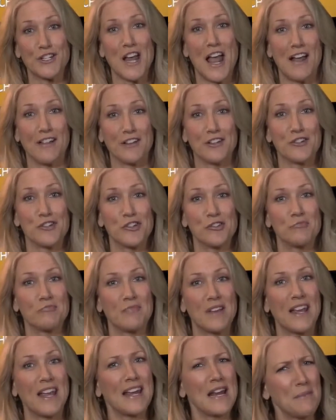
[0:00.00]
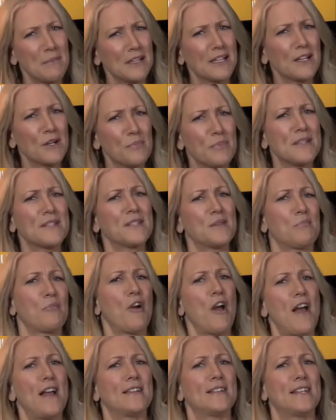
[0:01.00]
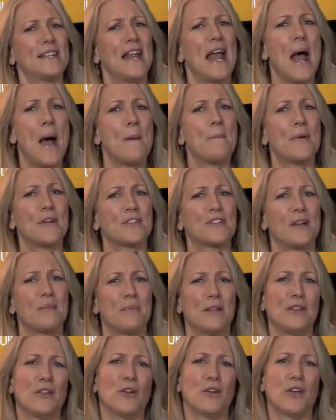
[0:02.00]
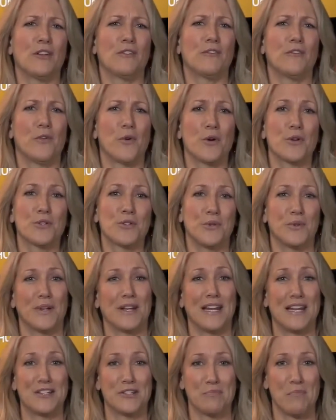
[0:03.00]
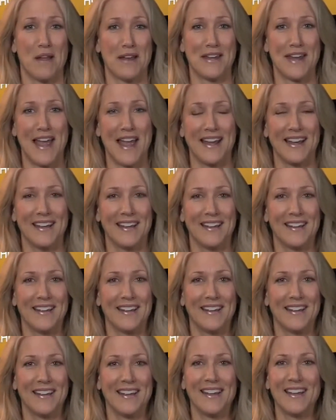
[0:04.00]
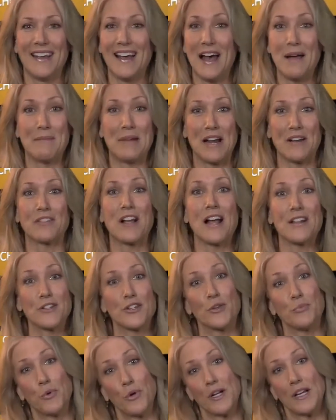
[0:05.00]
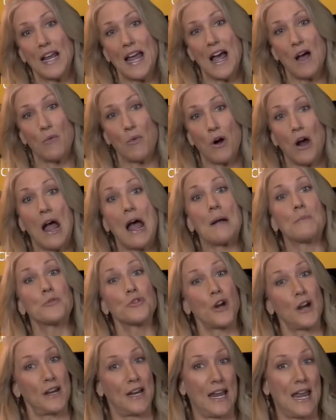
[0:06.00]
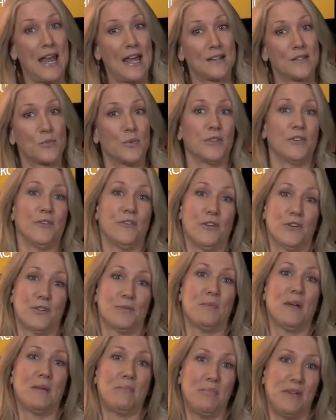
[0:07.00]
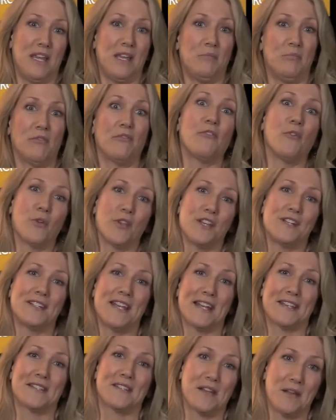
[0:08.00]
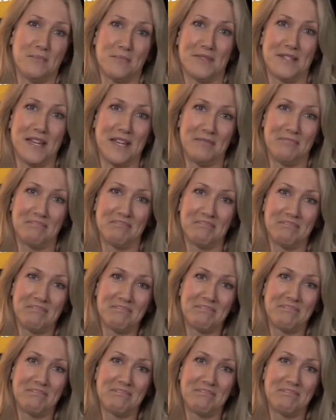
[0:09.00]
the challenge and I'm a little bit surprised at how much I've been looking forward to it each Monday. I mean, I've gotten to the point now where I'm trying to guess what the verse might be before the text comes in.